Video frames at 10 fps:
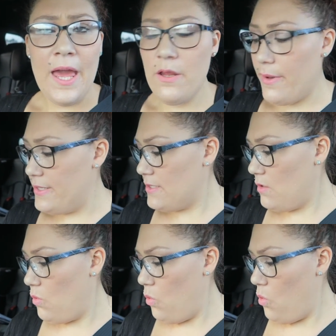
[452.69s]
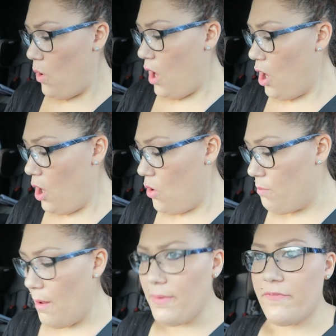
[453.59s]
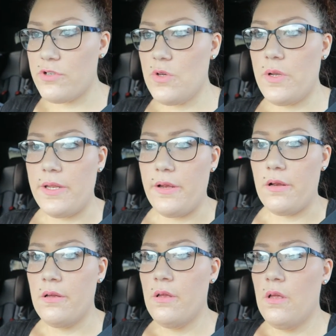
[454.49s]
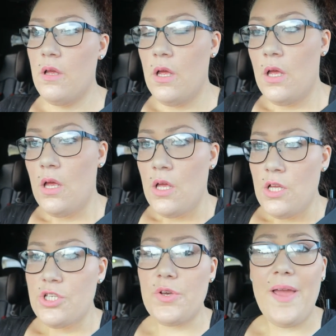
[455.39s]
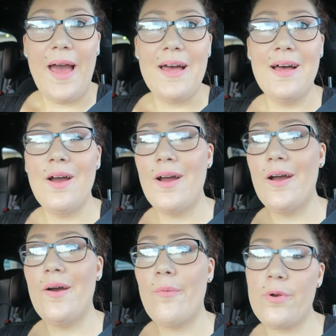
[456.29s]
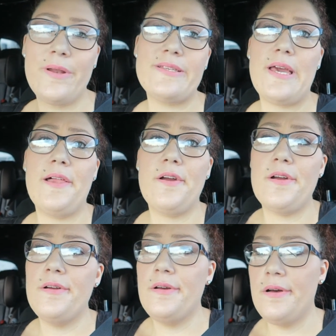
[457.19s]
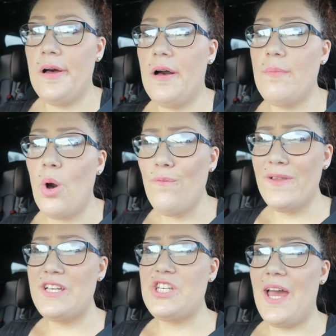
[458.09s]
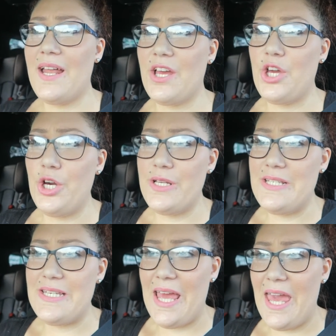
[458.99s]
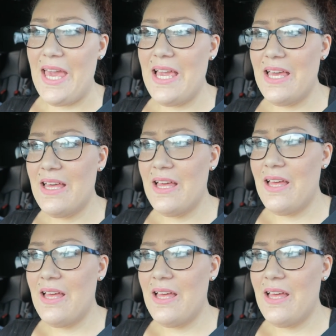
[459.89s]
Anyways, whoa, Mom left her soda in here. Okay. So yeah, we're going to get Skyler. Hopefully she had a good day,